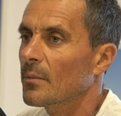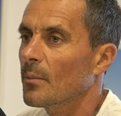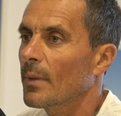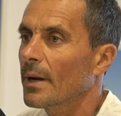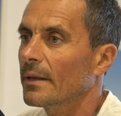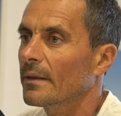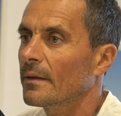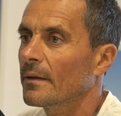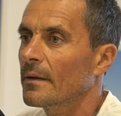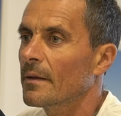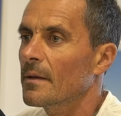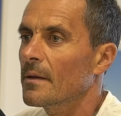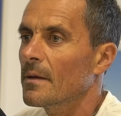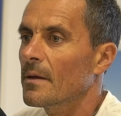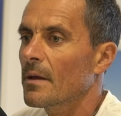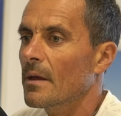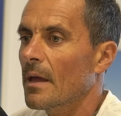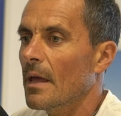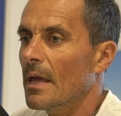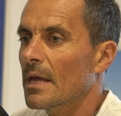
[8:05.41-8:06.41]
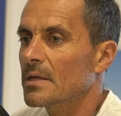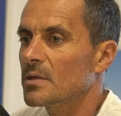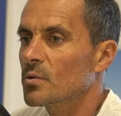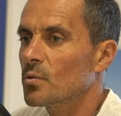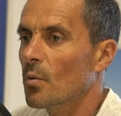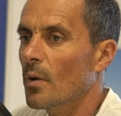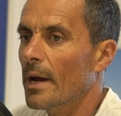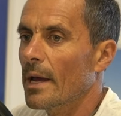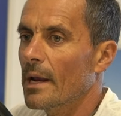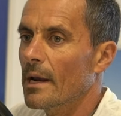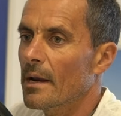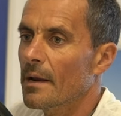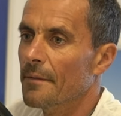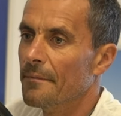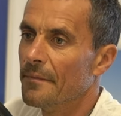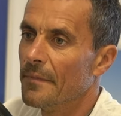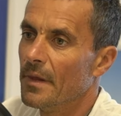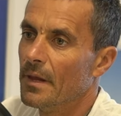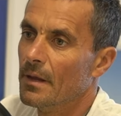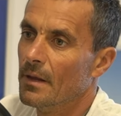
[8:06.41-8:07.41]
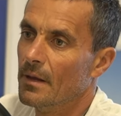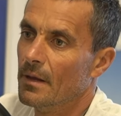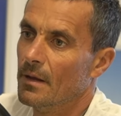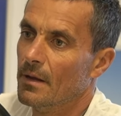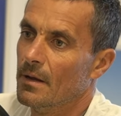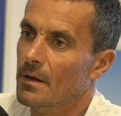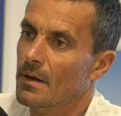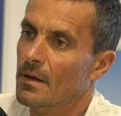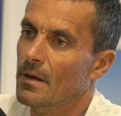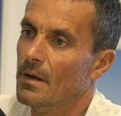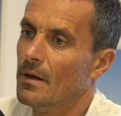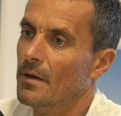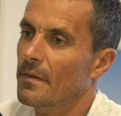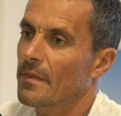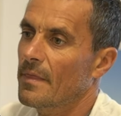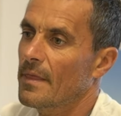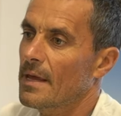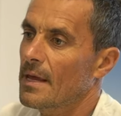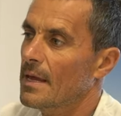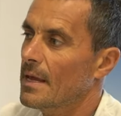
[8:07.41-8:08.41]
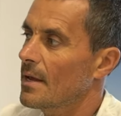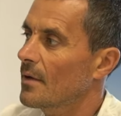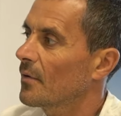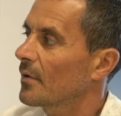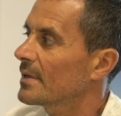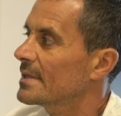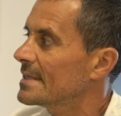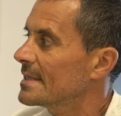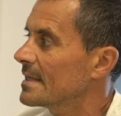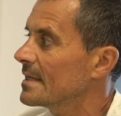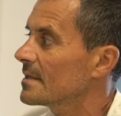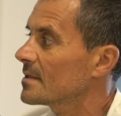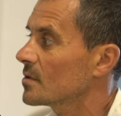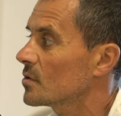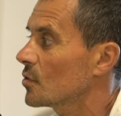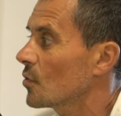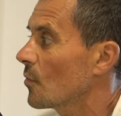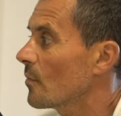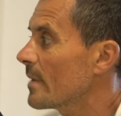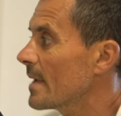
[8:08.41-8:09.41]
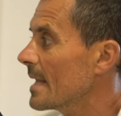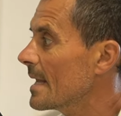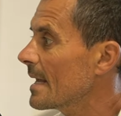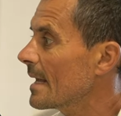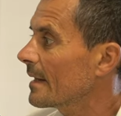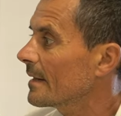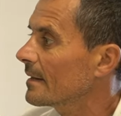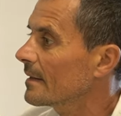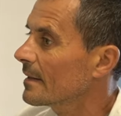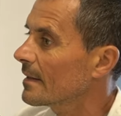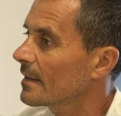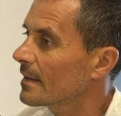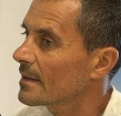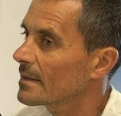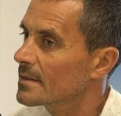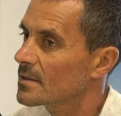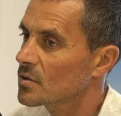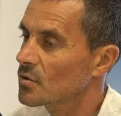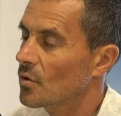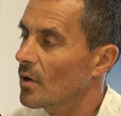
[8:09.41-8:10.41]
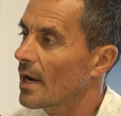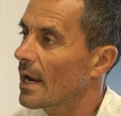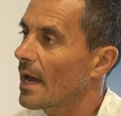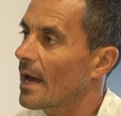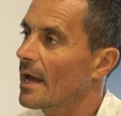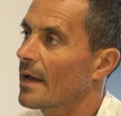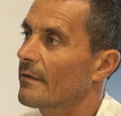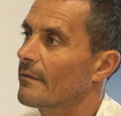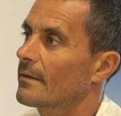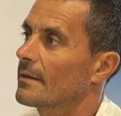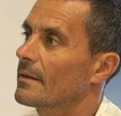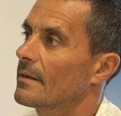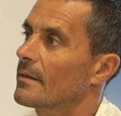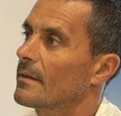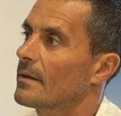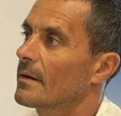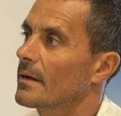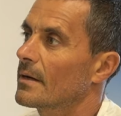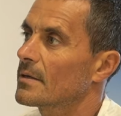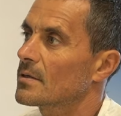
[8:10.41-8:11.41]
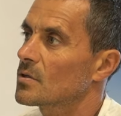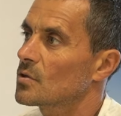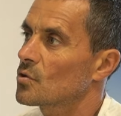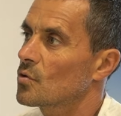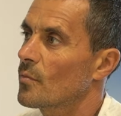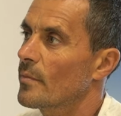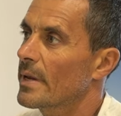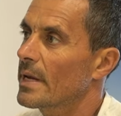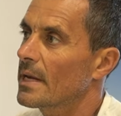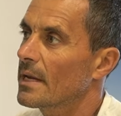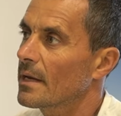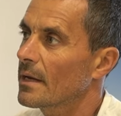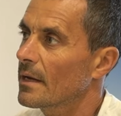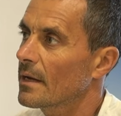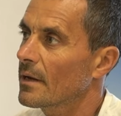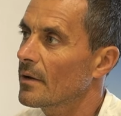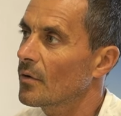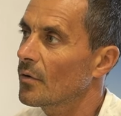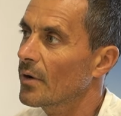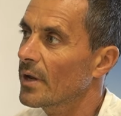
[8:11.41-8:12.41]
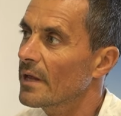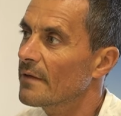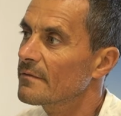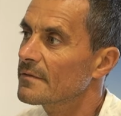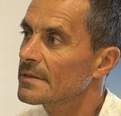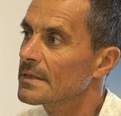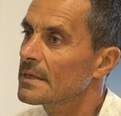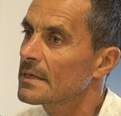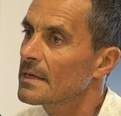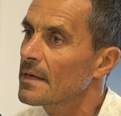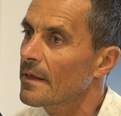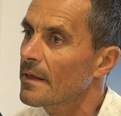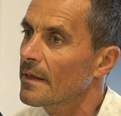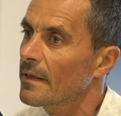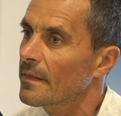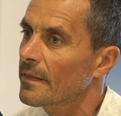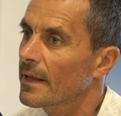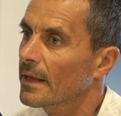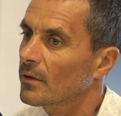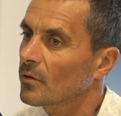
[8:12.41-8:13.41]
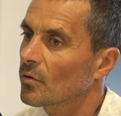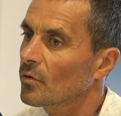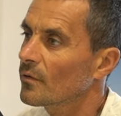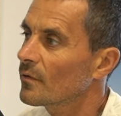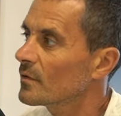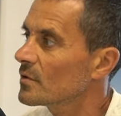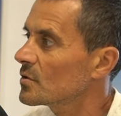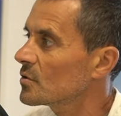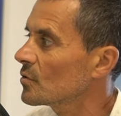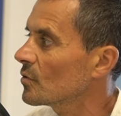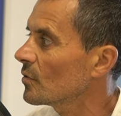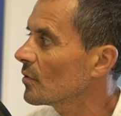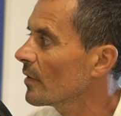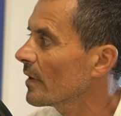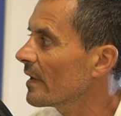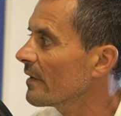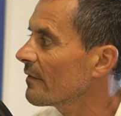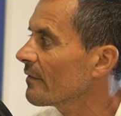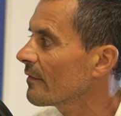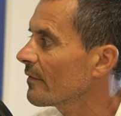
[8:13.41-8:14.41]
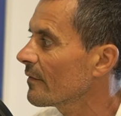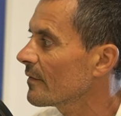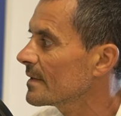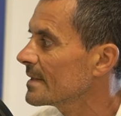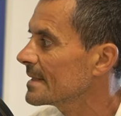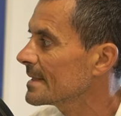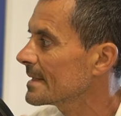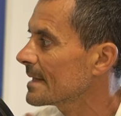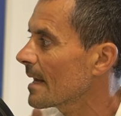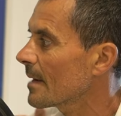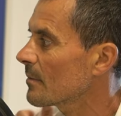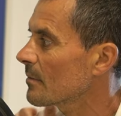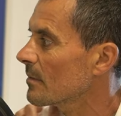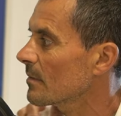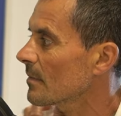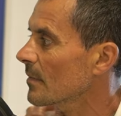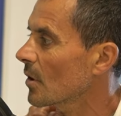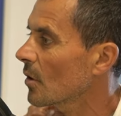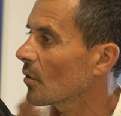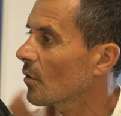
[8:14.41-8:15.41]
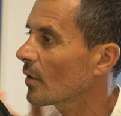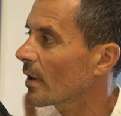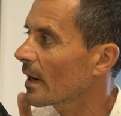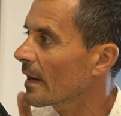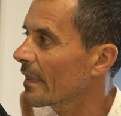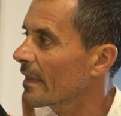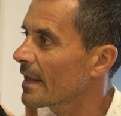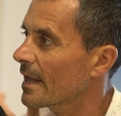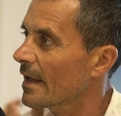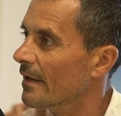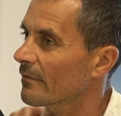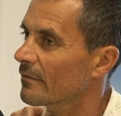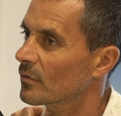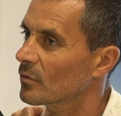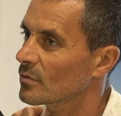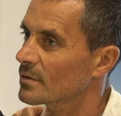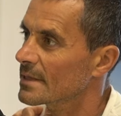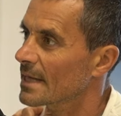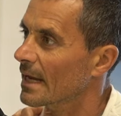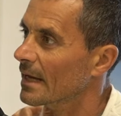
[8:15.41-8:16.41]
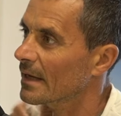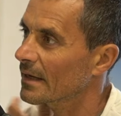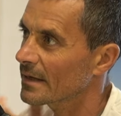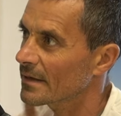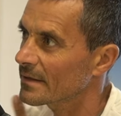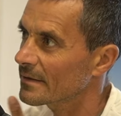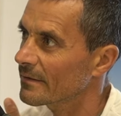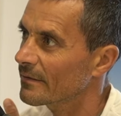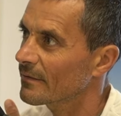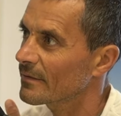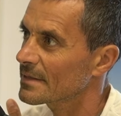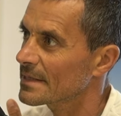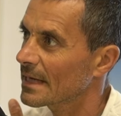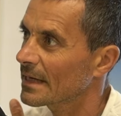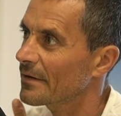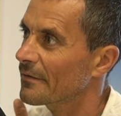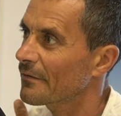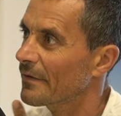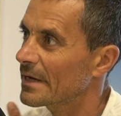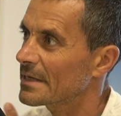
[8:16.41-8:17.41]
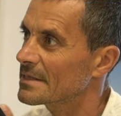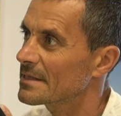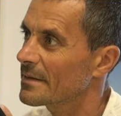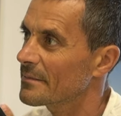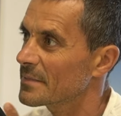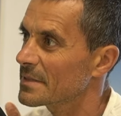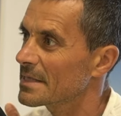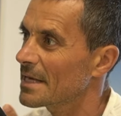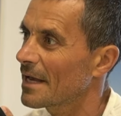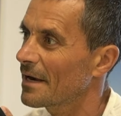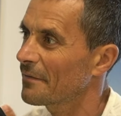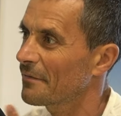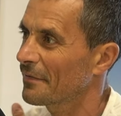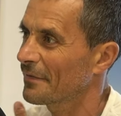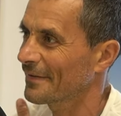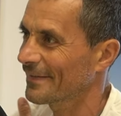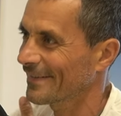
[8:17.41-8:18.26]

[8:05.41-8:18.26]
But as well uh, the red sea is so big and it's so alive and there are so many reefs that also if some coral they have to sacri sacrifice themselves